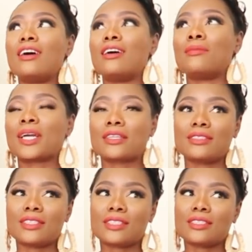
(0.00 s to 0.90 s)
Oh my
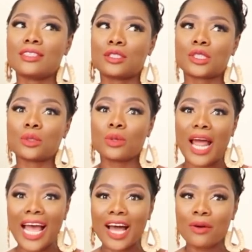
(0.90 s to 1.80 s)
goodness, it's sold
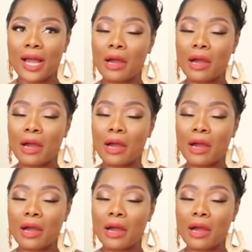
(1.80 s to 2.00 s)
out.